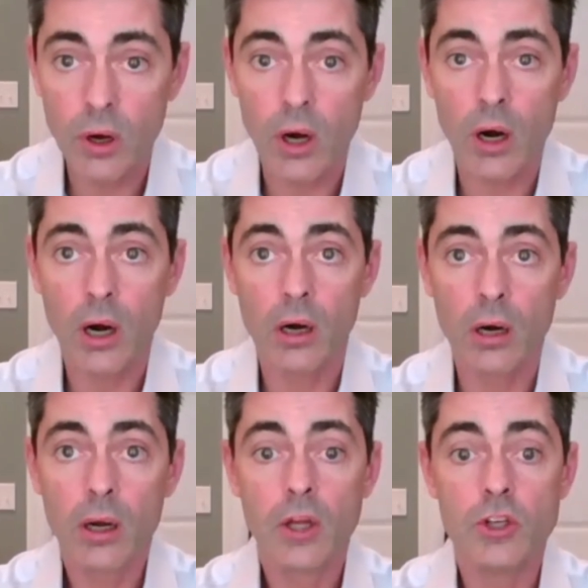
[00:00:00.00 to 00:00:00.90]
are
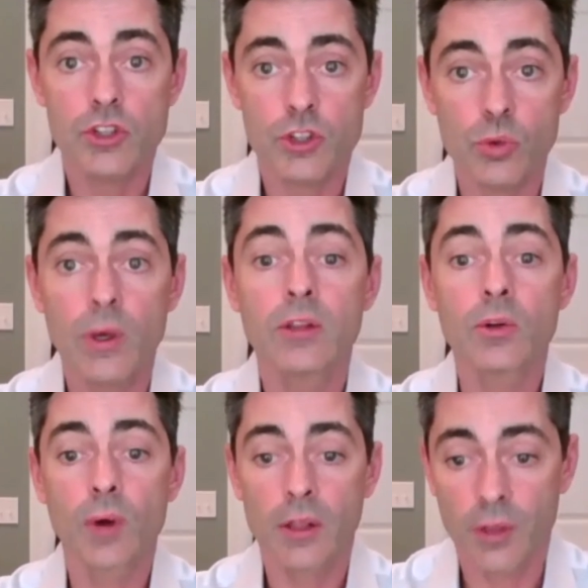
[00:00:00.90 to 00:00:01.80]
doing the
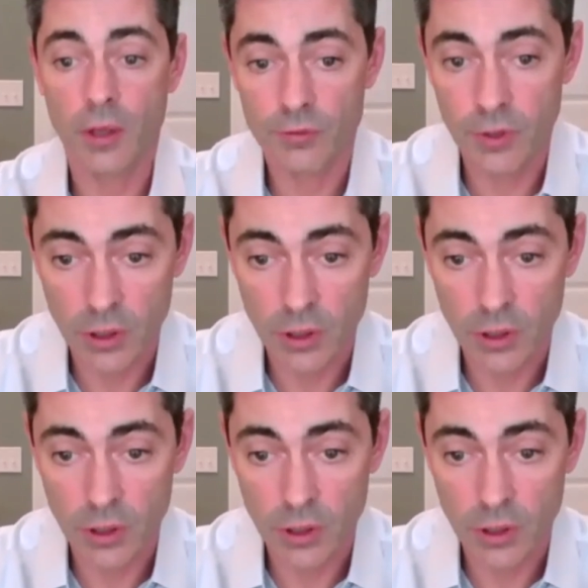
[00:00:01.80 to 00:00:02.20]
right thing for their